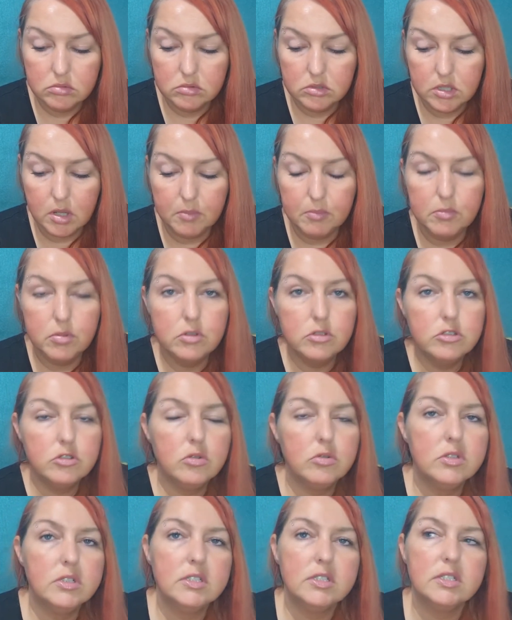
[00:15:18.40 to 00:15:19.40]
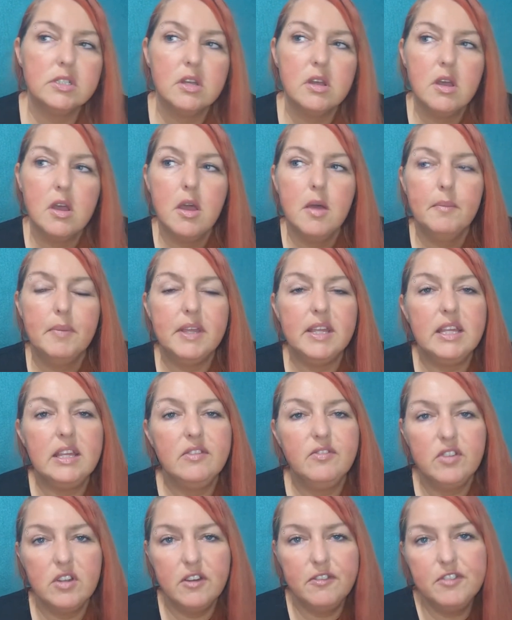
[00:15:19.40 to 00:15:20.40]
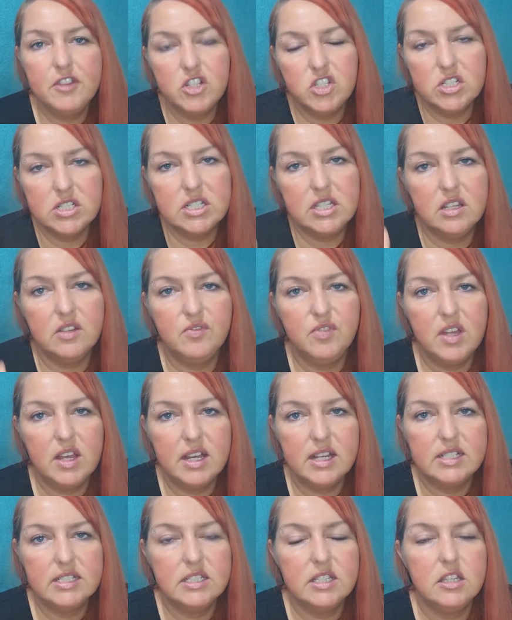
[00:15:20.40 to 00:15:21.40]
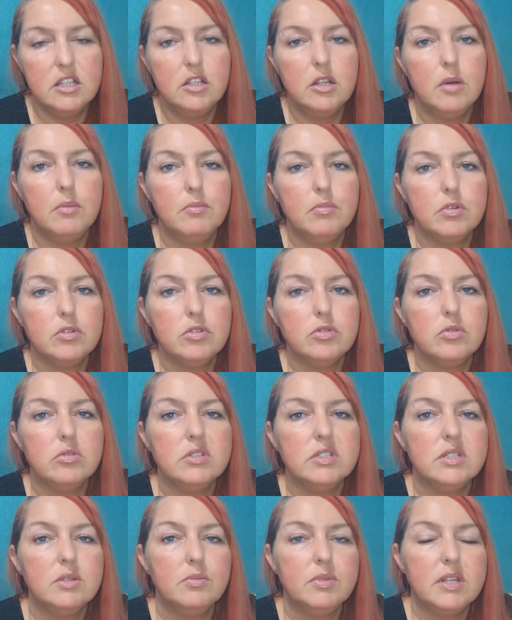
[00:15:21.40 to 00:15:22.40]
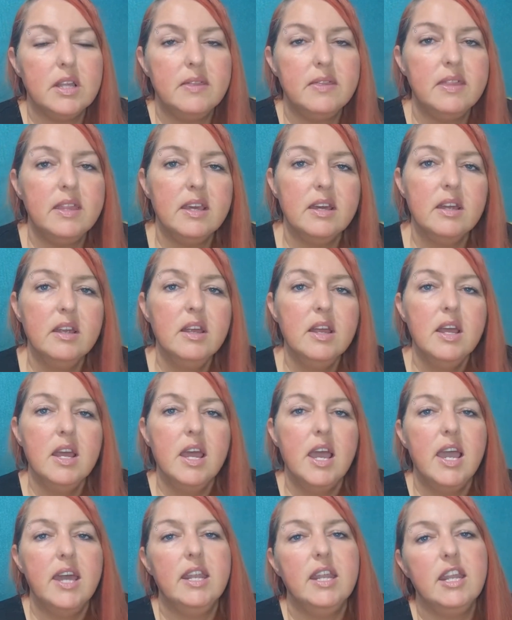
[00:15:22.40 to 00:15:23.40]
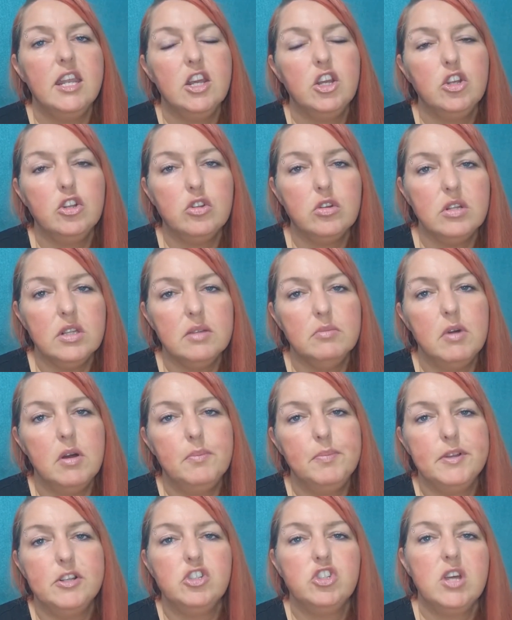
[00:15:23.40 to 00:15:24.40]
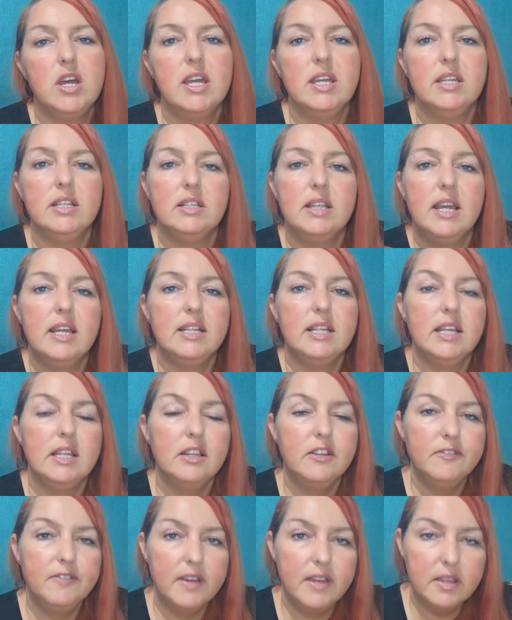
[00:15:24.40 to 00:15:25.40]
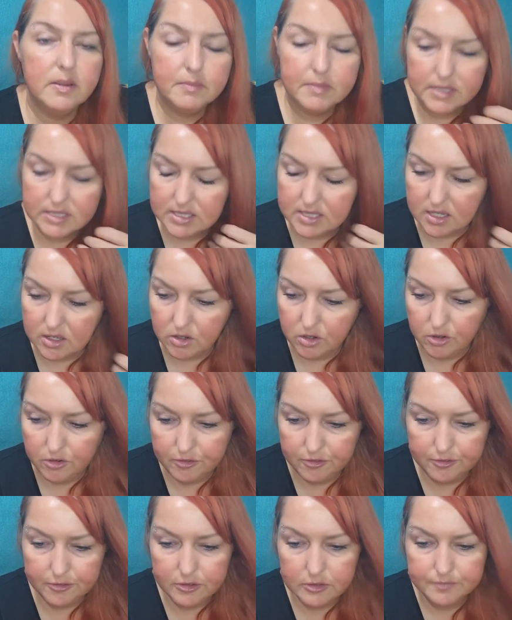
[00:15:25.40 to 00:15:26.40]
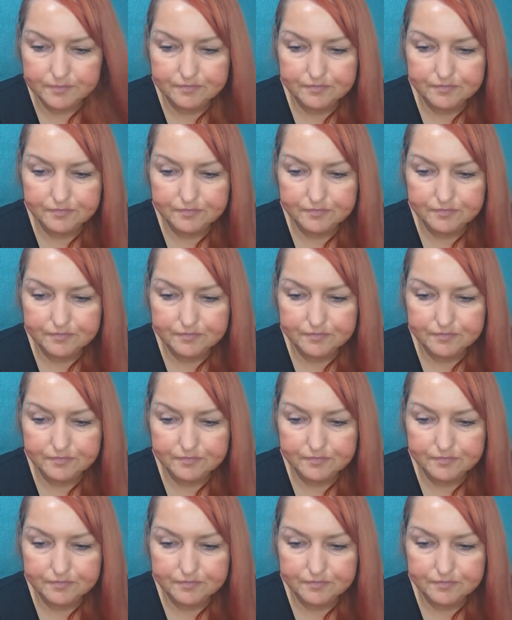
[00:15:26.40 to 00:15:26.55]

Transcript: tumblestones, but even if they just gave you a list of the tumblestones that were in there, and then I could look them up and try and identify them myself.